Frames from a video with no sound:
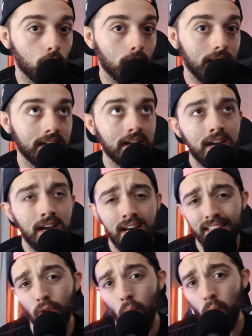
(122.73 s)
that you're in,
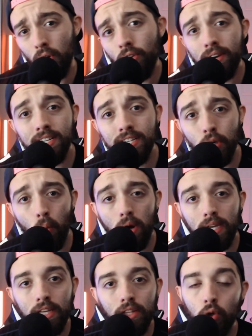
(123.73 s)
the wilderness you're
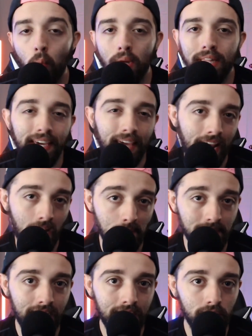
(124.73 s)
walking through, what the
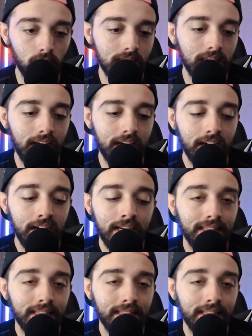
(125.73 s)
campsite looks like.